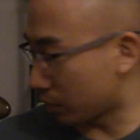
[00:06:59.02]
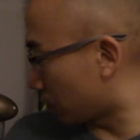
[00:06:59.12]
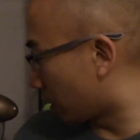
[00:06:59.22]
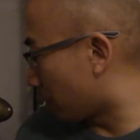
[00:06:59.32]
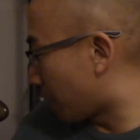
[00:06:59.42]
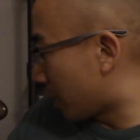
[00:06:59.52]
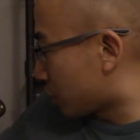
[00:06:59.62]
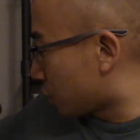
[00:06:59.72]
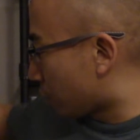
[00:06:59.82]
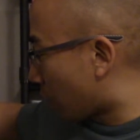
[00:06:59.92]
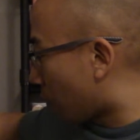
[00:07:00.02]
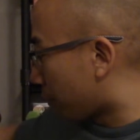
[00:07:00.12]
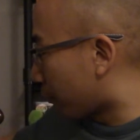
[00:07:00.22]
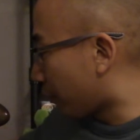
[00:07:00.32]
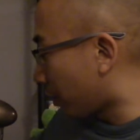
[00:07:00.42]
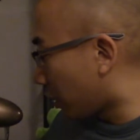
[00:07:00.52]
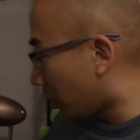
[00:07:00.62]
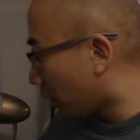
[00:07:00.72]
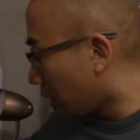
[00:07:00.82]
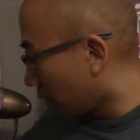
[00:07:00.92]
doing a buy two, get one
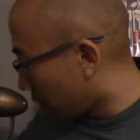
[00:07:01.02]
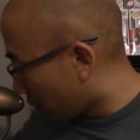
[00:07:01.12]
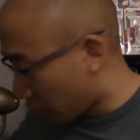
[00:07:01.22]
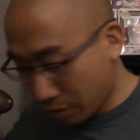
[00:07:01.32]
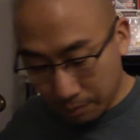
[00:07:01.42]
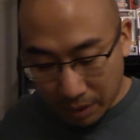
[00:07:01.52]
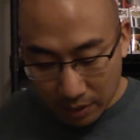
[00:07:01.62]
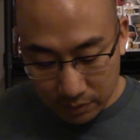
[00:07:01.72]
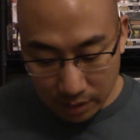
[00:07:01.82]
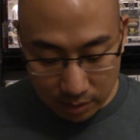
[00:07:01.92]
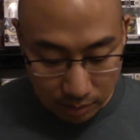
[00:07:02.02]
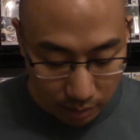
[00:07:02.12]
free, couldn't pass that deal